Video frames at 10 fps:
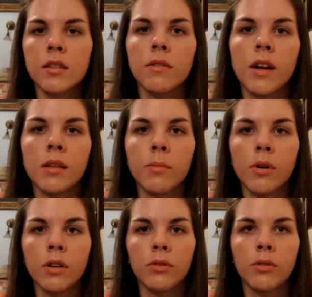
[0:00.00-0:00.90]
a great
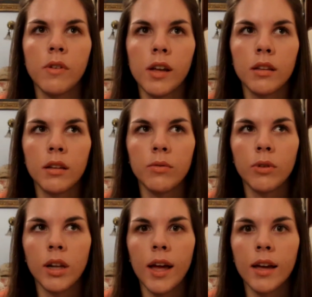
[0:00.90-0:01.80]
book to read
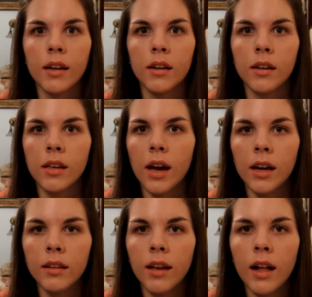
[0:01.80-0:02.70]
if you like
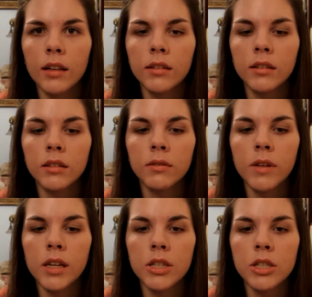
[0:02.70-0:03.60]
young adult
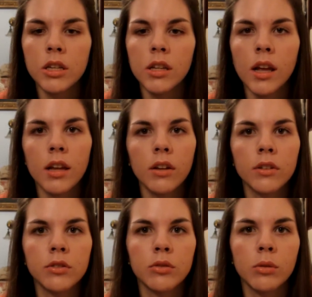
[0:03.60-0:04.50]
fiction and
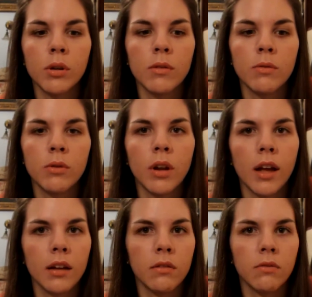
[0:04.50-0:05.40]
also if you
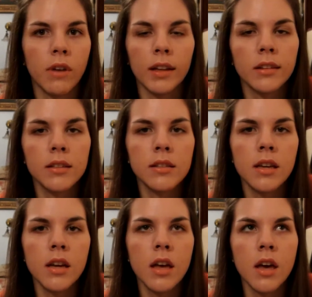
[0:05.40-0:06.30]
like
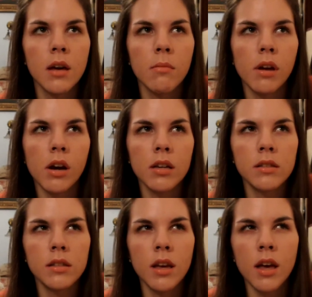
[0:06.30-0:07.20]
fantasy,
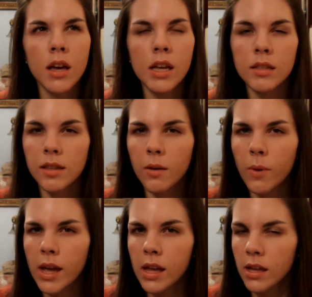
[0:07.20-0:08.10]
because in
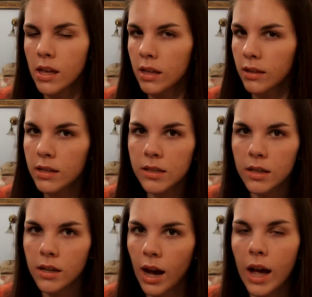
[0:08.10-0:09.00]
some way it
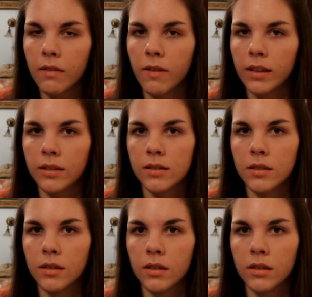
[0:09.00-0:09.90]
is a high
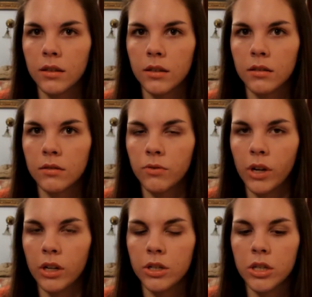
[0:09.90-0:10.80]
fantasy
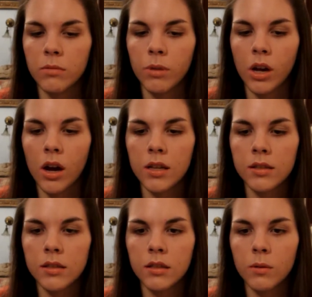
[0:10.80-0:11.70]
trilogy,
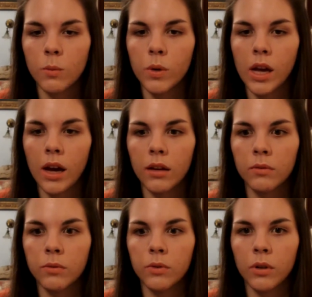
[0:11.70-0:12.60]
because we
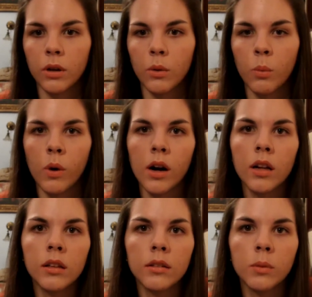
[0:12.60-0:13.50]
have a
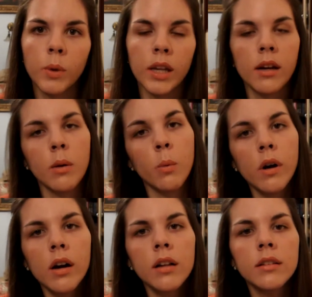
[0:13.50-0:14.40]
world within a
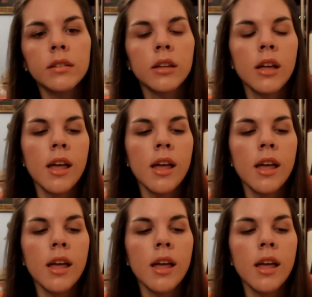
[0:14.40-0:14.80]
world